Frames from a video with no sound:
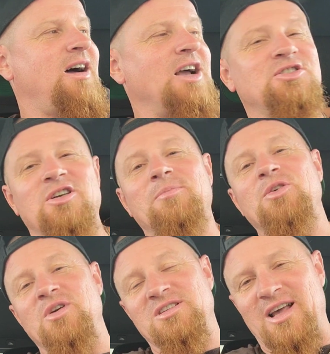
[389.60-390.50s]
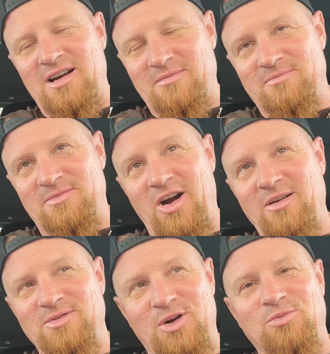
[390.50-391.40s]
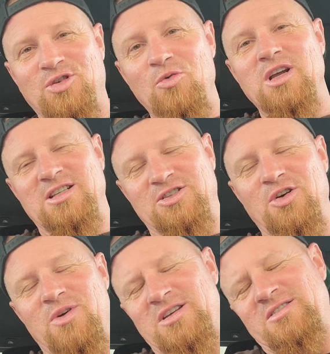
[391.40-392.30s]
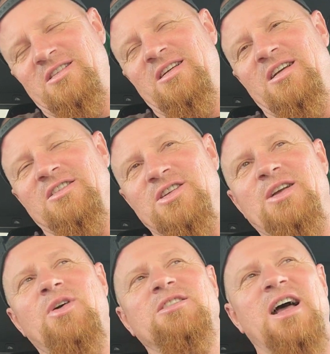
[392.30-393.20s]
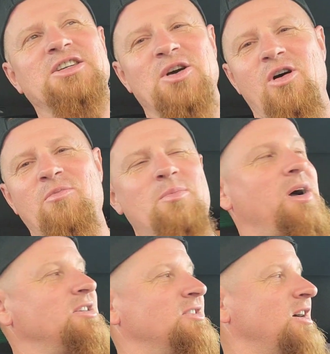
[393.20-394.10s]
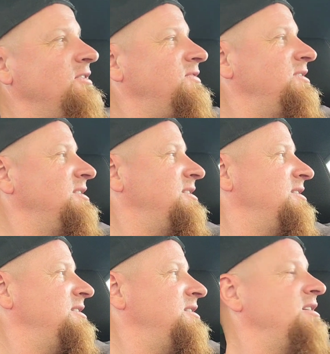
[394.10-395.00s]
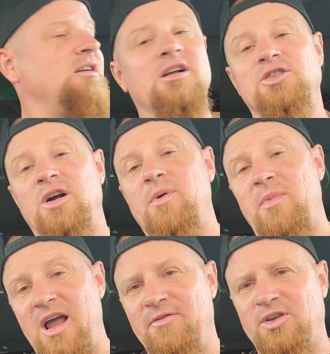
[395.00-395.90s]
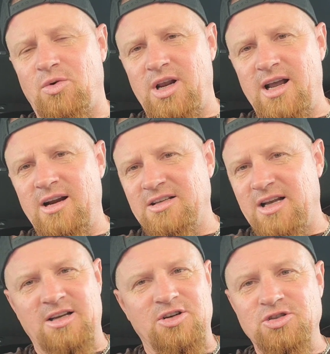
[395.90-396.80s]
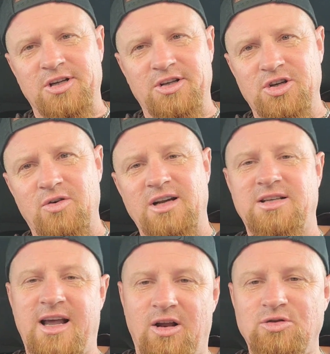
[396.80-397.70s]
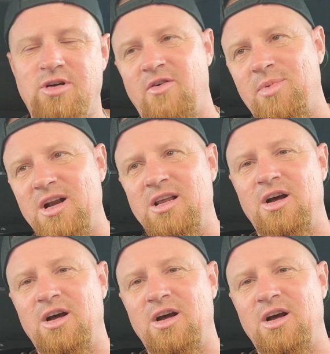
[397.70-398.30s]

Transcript: I showed up two weeks later, right? So two weeks is two weeks. So anyways, I show up with my stuff, try to put my inventory in as I usually do. I say hello to everybody.